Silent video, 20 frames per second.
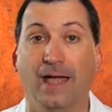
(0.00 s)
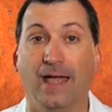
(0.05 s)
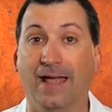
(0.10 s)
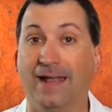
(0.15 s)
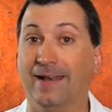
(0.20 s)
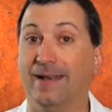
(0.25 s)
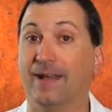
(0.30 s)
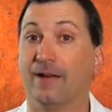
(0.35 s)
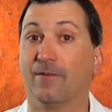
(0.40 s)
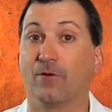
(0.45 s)

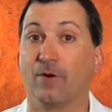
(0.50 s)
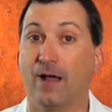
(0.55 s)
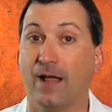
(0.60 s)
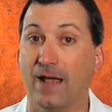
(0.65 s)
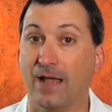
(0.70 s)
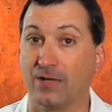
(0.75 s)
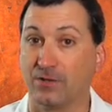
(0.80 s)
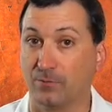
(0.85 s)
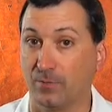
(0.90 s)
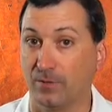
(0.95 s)
and never
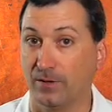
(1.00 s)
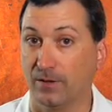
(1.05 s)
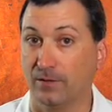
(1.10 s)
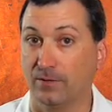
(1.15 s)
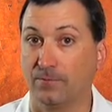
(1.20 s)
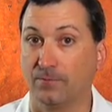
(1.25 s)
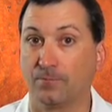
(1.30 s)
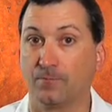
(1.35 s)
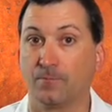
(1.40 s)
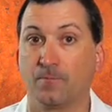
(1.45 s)
has
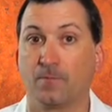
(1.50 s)
been.